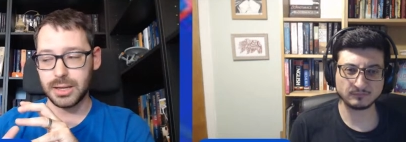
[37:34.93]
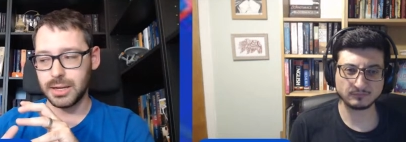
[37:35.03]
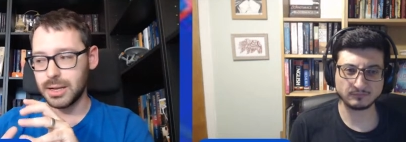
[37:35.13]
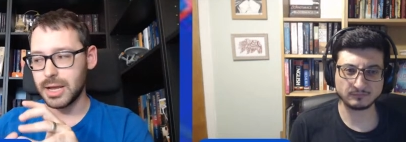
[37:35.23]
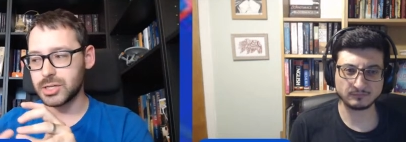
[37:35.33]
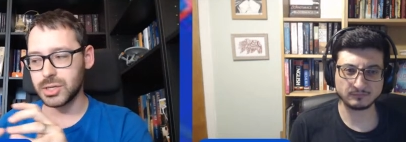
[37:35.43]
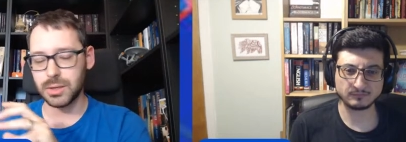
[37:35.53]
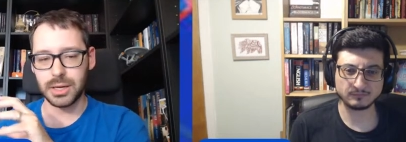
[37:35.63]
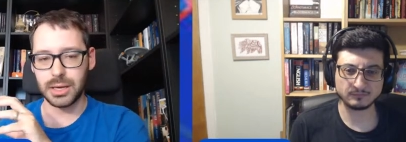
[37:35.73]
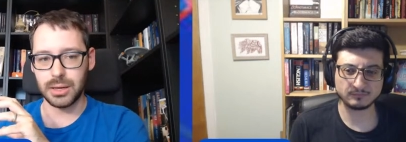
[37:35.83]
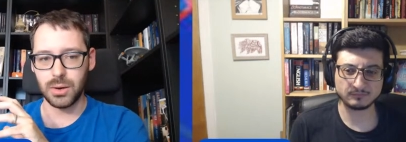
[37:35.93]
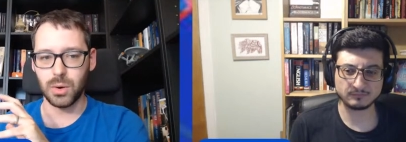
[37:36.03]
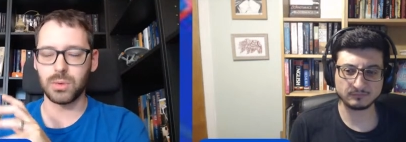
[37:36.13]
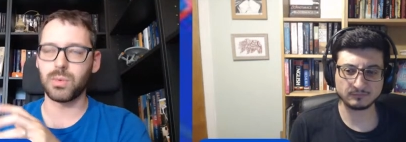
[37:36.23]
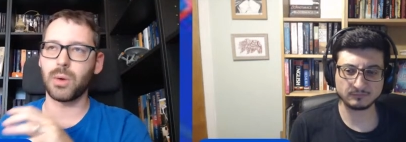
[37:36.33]
Speaker 1: initially
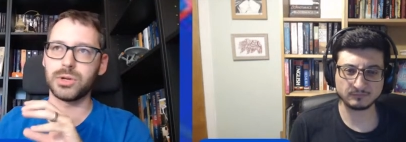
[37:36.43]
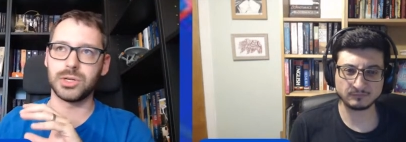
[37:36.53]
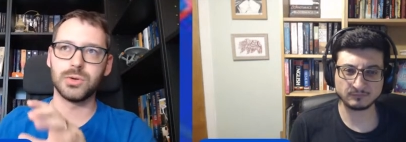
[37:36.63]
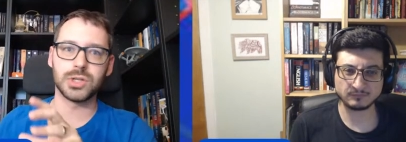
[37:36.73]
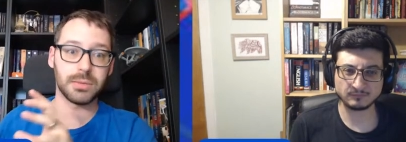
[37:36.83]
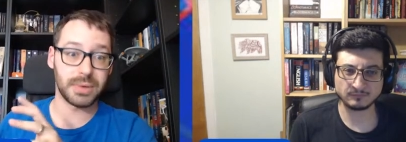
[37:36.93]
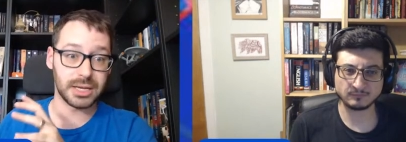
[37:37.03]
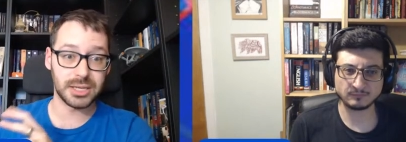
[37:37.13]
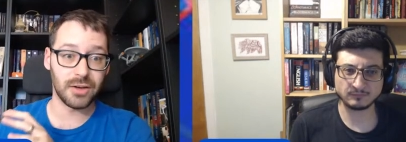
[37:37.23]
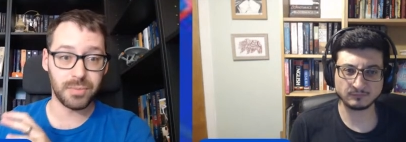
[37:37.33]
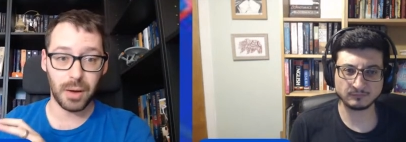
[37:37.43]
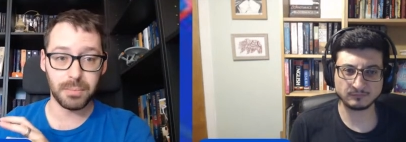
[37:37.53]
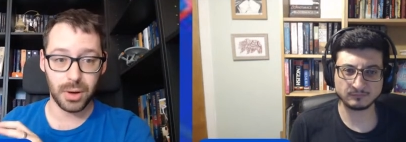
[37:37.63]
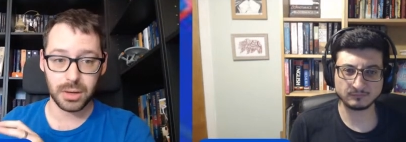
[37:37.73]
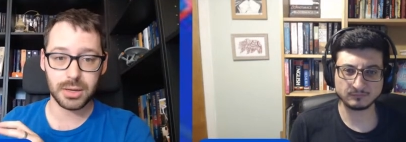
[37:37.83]
or what would usually be a self pub
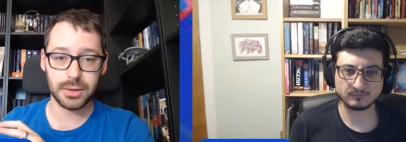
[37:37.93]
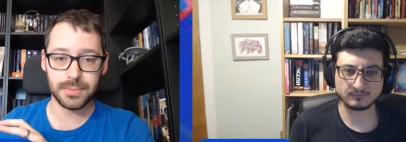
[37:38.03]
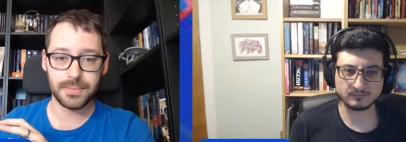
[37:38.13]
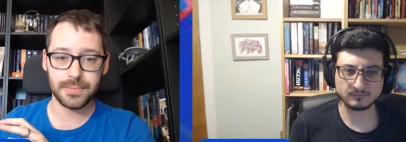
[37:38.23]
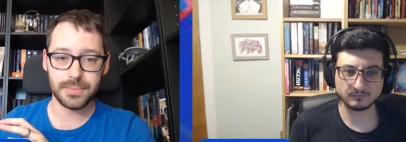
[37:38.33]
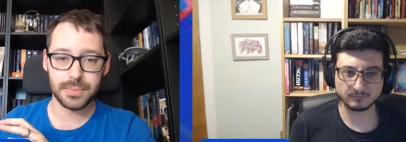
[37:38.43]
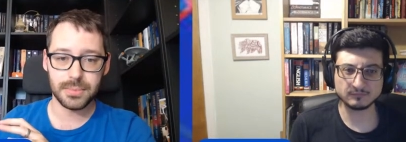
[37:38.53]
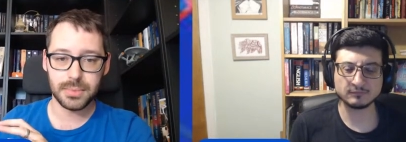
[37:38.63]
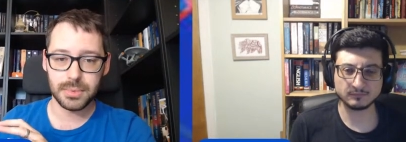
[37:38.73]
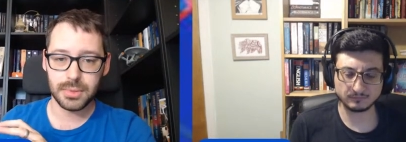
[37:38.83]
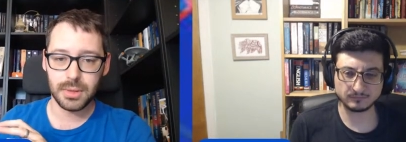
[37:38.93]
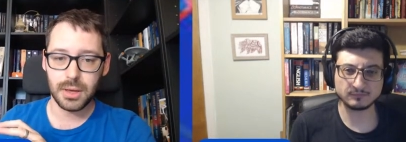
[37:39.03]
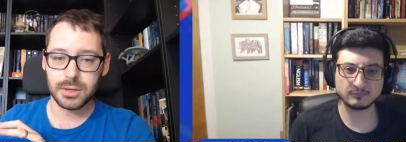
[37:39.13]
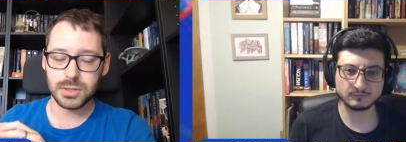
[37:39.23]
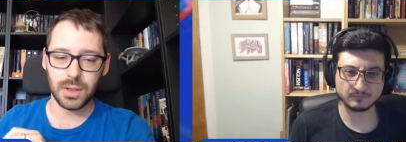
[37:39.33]
book.
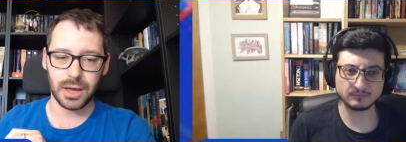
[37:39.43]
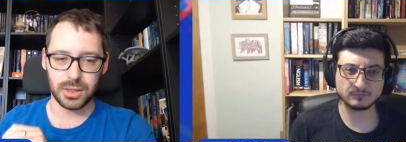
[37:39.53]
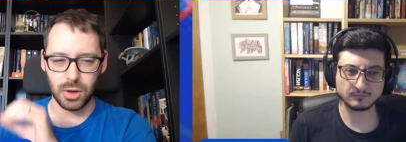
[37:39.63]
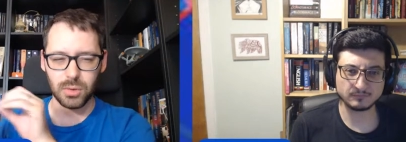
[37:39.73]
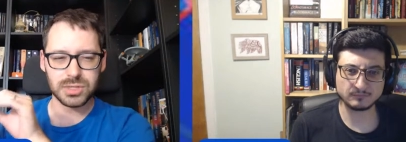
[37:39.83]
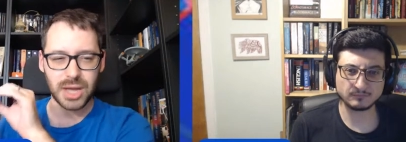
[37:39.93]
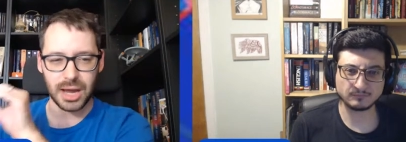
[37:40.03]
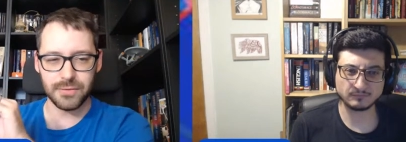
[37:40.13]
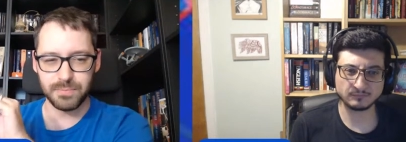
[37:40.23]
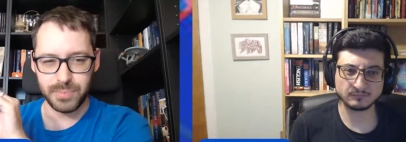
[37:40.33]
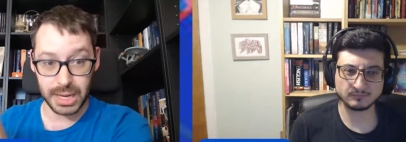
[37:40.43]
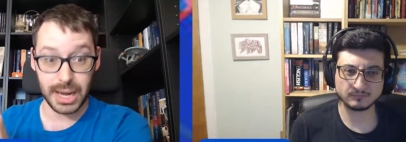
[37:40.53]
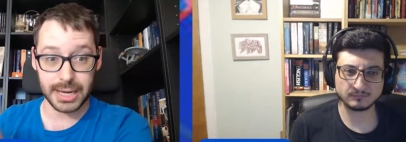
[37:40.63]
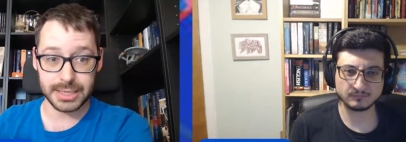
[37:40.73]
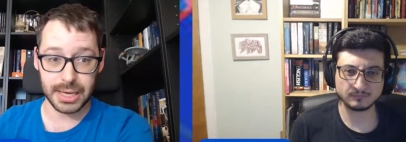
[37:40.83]
So, like, those kind of big
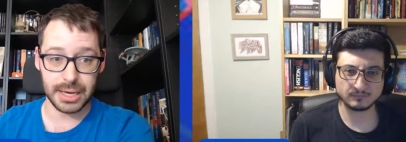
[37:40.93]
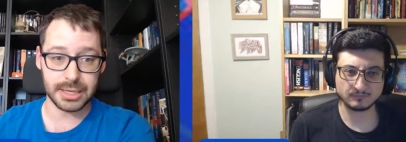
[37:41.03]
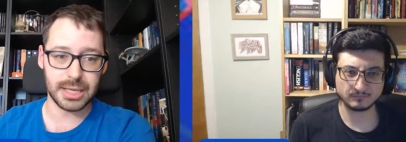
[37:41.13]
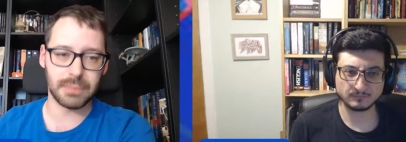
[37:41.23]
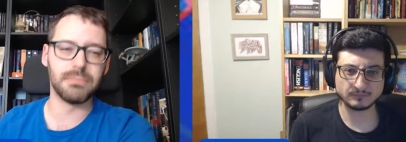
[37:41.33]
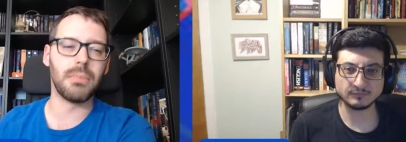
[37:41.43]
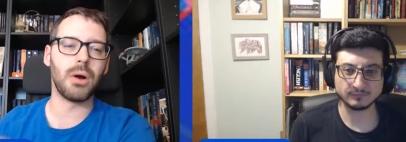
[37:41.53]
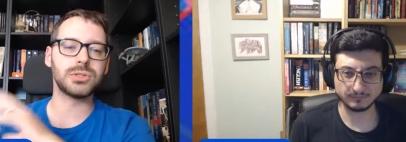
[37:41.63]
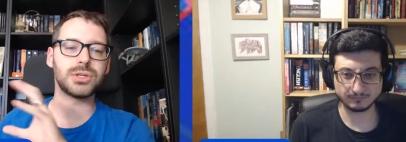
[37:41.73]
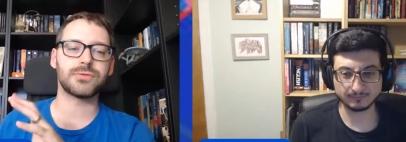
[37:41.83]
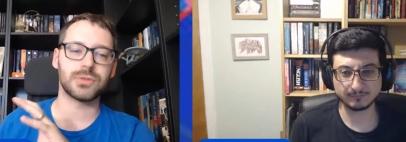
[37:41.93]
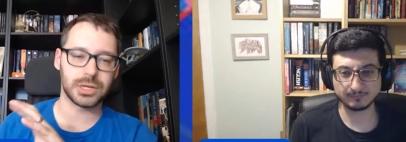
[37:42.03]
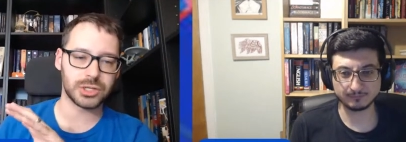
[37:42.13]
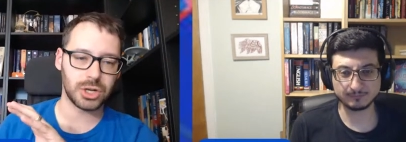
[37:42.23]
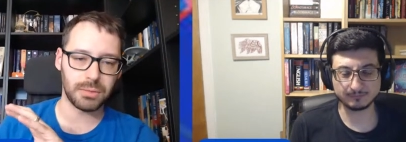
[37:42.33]
ideas that most of
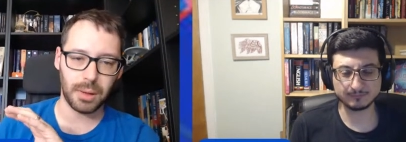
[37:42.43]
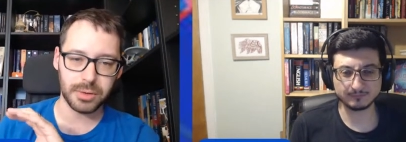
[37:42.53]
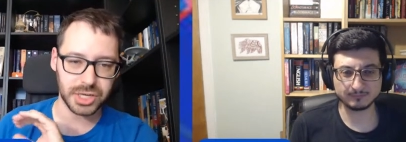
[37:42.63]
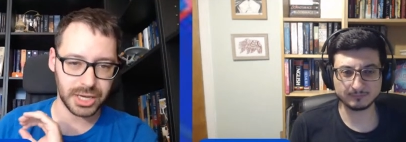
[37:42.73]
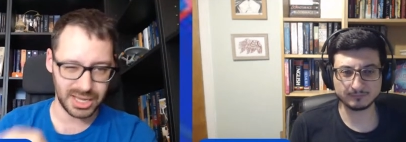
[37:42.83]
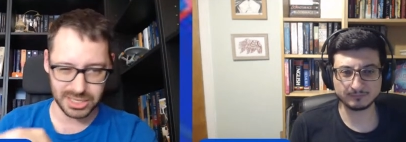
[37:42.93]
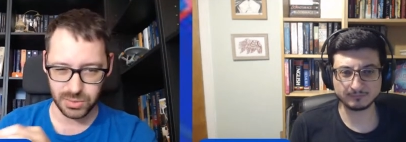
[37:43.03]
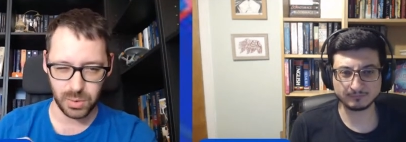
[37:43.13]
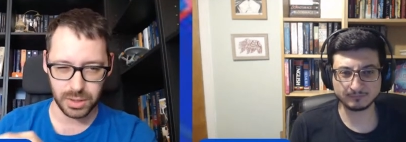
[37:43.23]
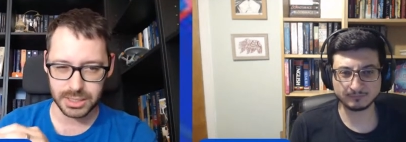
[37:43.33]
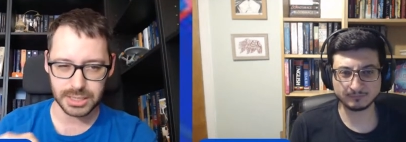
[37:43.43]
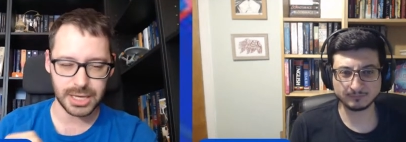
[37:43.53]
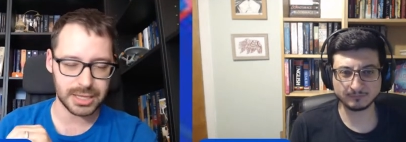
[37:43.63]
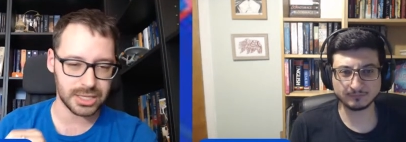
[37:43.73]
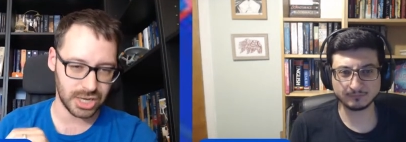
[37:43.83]
traditional publishing isn't willing to
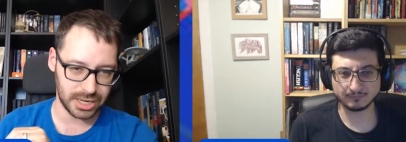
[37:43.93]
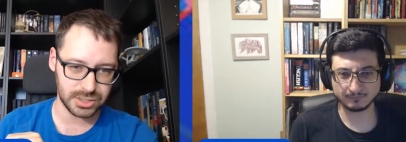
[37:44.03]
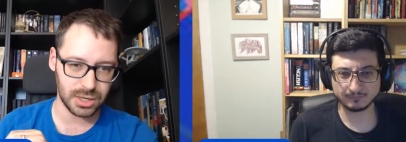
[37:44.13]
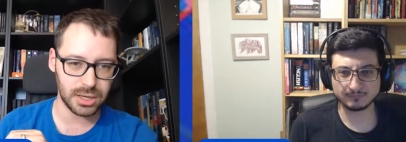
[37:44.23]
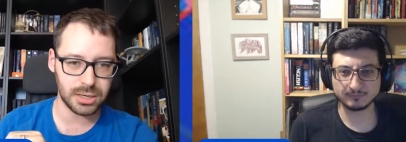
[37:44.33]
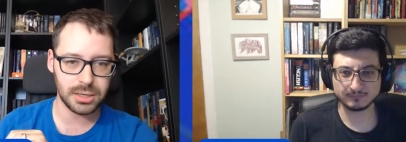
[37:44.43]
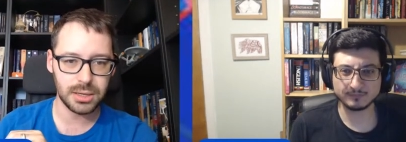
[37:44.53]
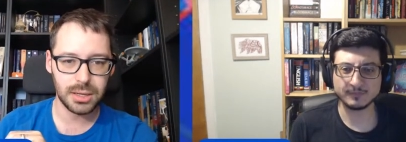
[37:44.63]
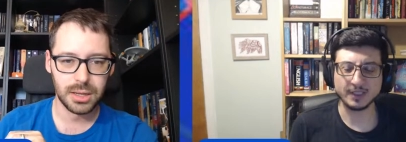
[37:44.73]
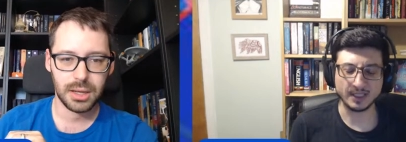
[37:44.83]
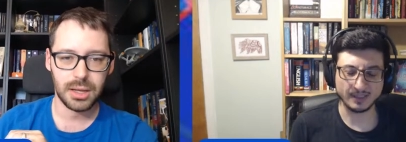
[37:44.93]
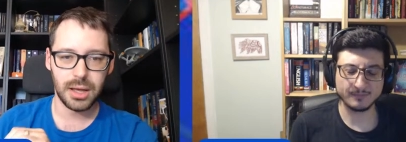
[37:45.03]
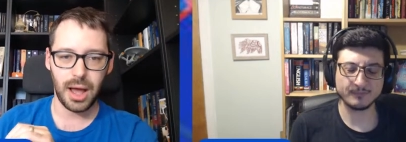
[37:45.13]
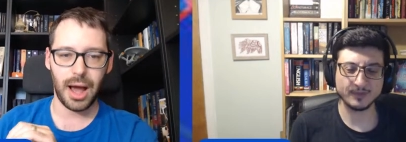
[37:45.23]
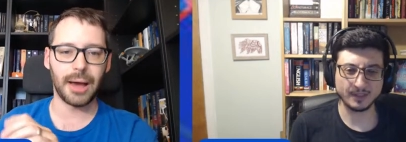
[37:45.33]
take the chance on. Yeah.
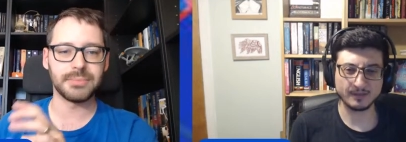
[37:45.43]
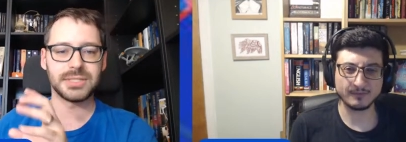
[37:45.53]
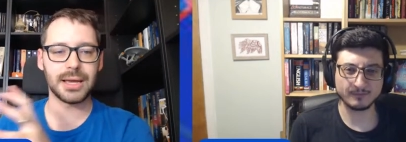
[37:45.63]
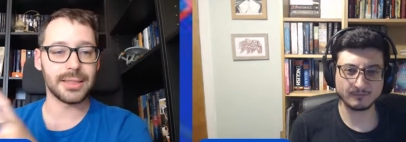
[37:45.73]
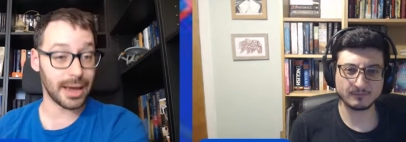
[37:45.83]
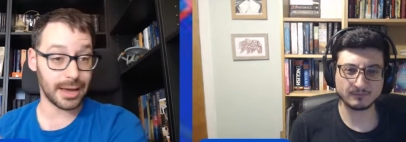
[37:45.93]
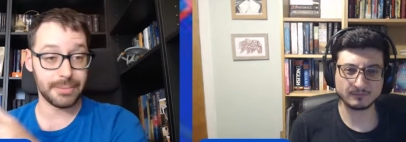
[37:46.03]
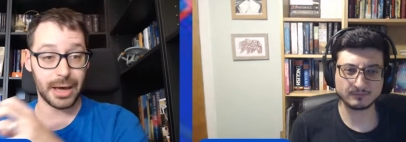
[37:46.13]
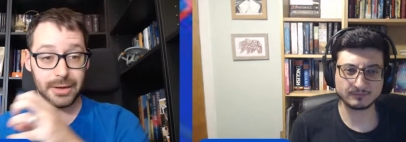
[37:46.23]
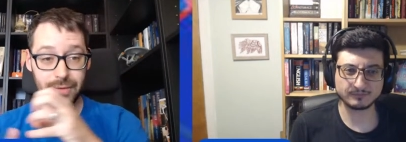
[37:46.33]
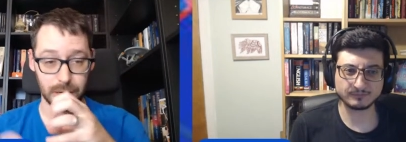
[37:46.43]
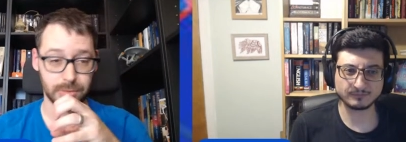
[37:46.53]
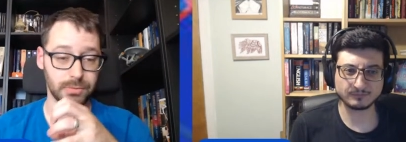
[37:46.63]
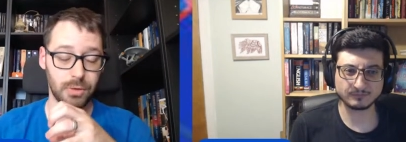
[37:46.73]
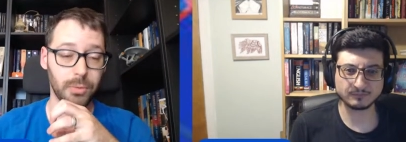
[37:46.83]
I'm seeing that come out of
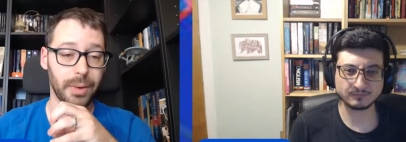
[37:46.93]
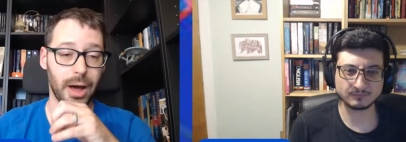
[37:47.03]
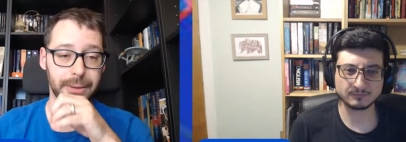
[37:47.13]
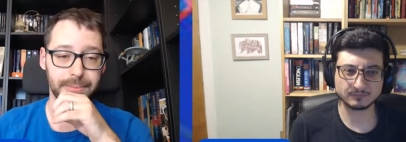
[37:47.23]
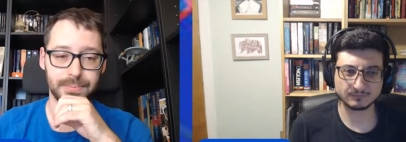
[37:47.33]
Angry Robot